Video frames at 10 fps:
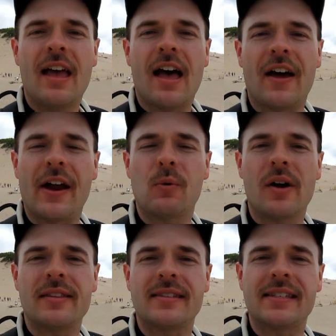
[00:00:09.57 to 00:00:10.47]
Uh, hey
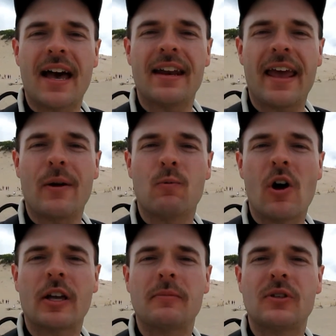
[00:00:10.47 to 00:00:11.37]
everyone, Scott and welcome